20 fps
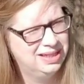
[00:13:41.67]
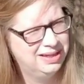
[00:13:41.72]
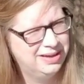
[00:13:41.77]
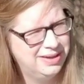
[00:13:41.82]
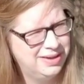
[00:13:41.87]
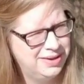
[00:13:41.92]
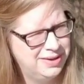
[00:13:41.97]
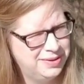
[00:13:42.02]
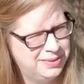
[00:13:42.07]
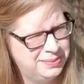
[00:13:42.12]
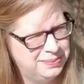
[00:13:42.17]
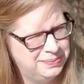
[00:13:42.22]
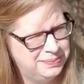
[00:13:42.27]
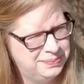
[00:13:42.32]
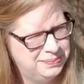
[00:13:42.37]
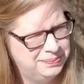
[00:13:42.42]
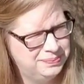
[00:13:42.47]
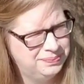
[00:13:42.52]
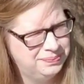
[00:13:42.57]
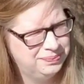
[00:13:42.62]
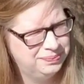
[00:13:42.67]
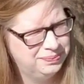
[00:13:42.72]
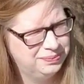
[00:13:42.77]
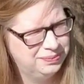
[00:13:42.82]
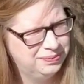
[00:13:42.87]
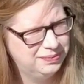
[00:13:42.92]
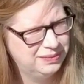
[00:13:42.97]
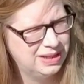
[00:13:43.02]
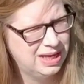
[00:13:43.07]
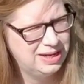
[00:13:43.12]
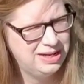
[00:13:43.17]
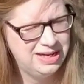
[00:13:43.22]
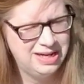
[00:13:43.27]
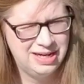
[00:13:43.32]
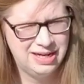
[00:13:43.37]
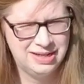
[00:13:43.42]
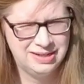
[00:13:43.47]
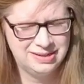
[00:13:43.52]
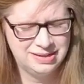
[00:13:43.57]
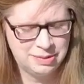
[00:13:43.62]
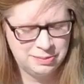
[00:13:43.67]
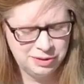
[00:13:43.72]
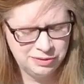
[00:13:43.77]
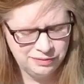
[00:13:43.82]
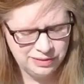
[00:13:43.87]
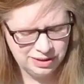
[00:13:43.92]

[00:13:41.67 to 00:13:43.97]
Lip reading: I knit a summer